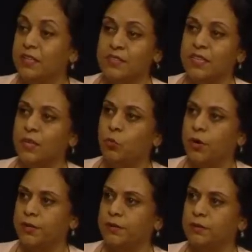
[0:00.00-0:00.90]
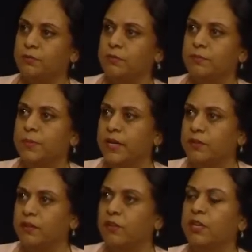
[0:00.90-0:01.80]
It doesn't need water to
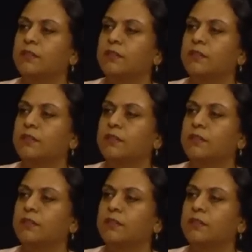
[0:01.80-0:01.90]
biodegrade?